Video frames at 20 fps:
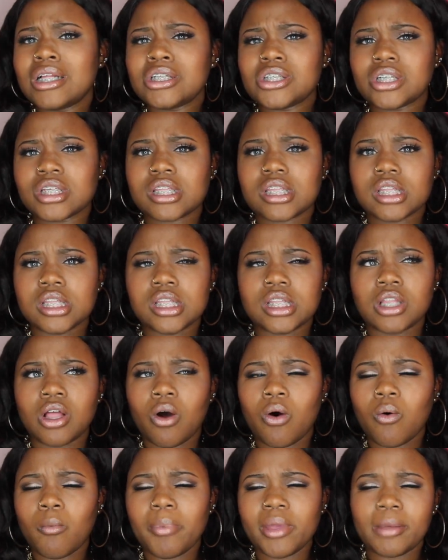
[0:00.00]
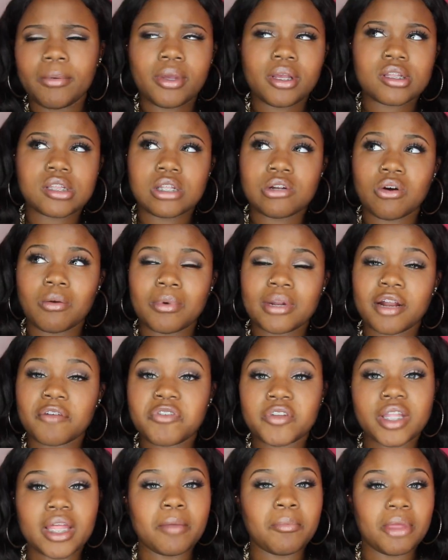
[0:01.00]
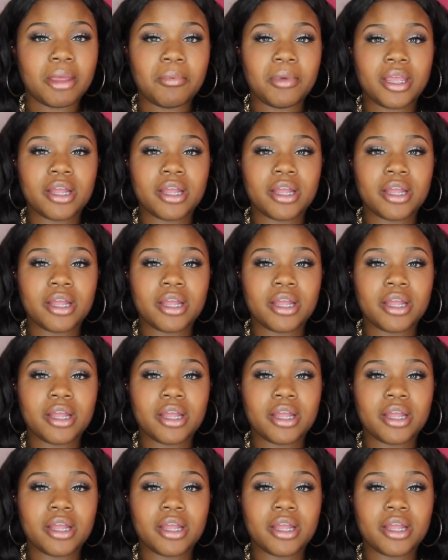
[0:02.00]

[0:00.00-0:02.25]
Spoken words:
just no baby hairs at all, but I feel like baby